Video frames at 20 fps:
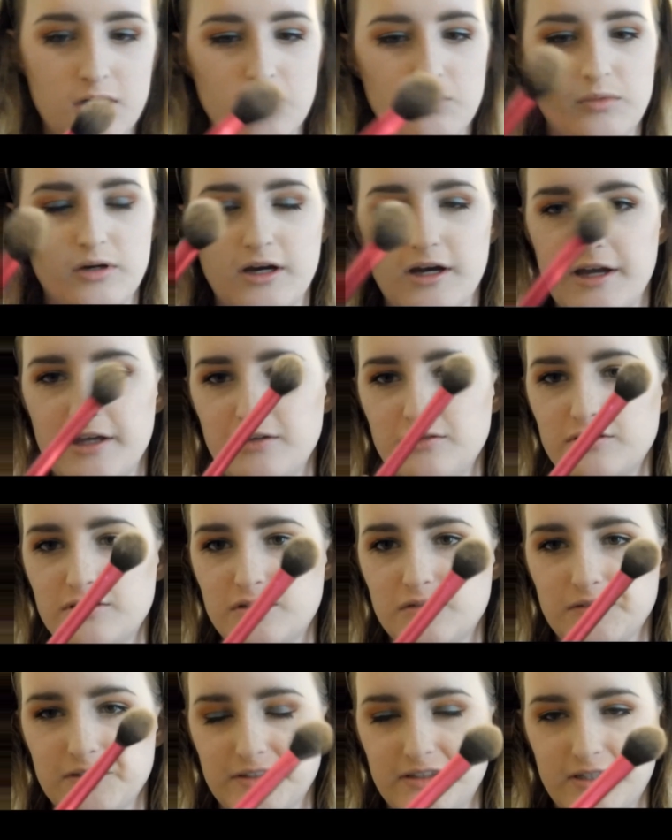But I use
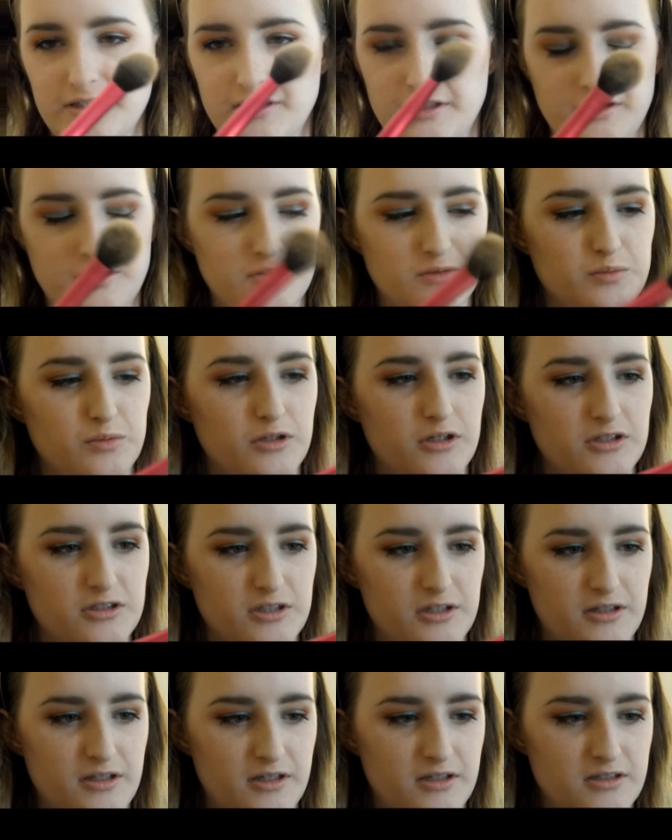this Real Techniques brush.
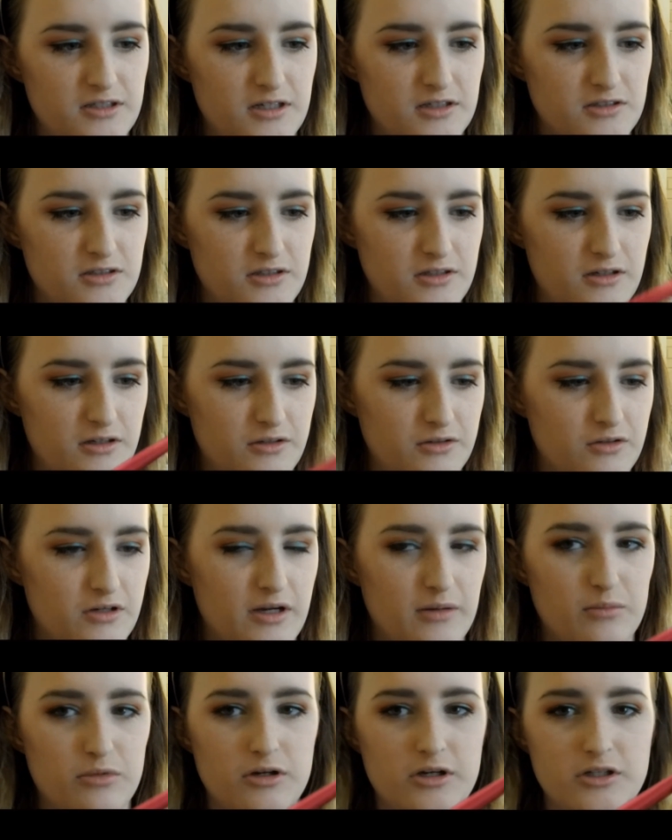I think it's actually an under
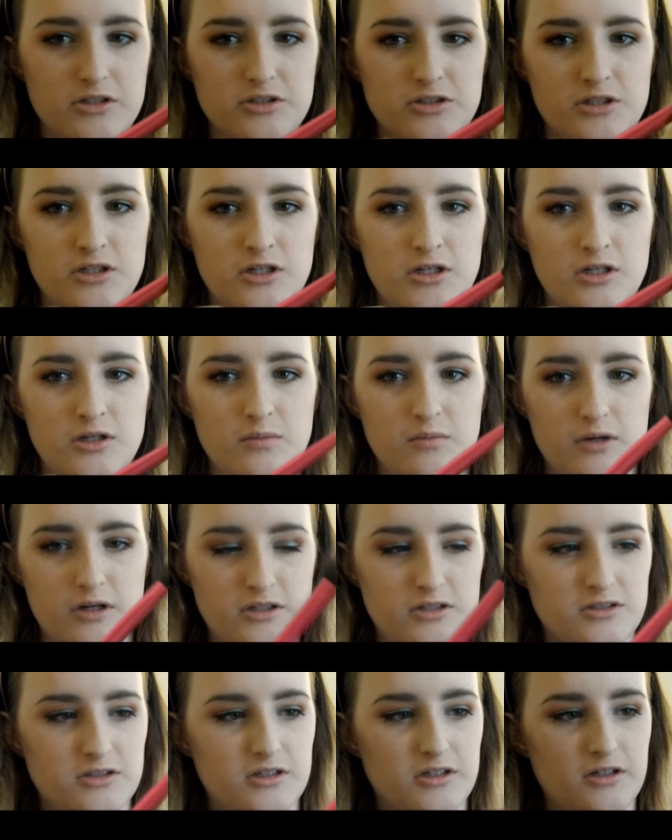eye brush. I
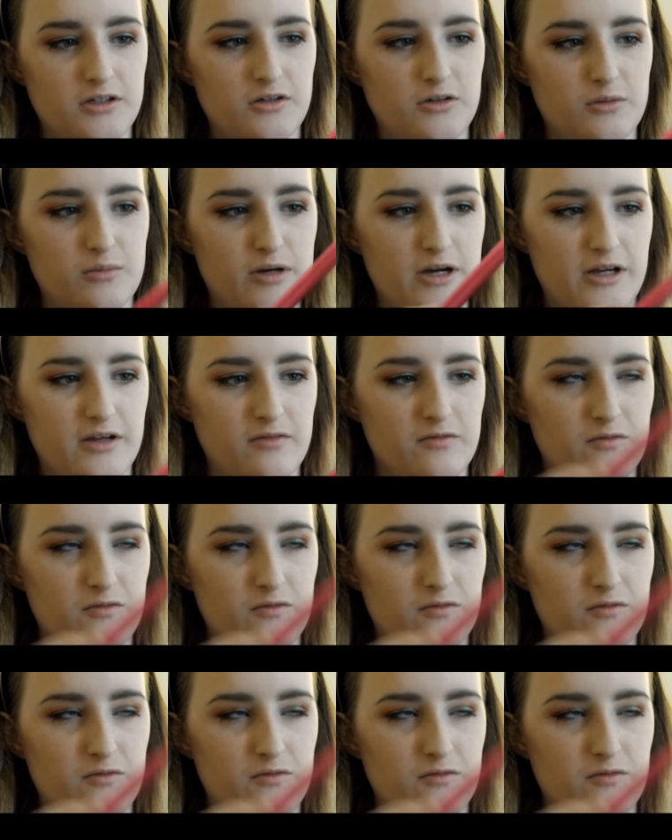just kind of go back and